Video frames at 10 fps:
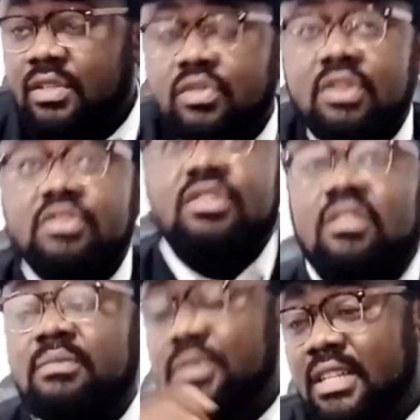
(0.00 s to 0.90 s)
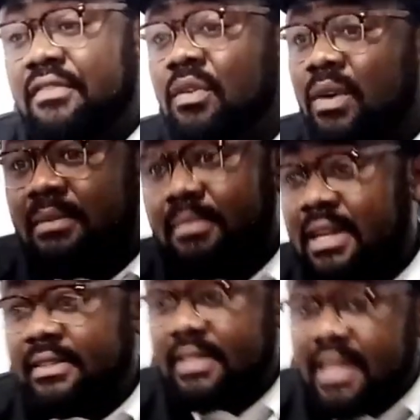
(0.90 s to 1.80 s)
Don't use your computer for 1
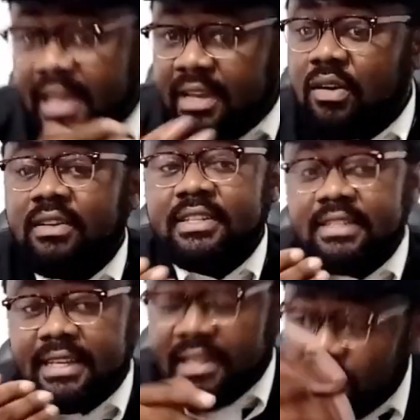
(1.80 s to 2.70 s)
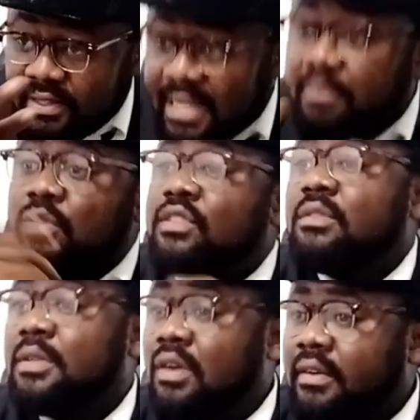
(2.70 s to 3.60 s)
month and on it again, your time will
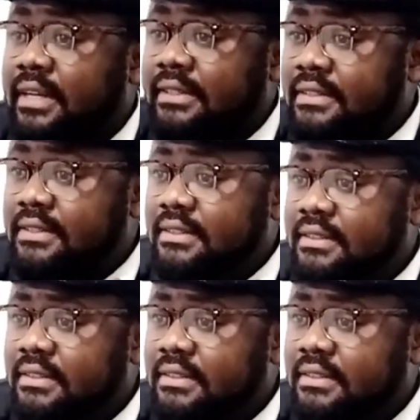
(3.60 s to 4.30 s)
still be correct.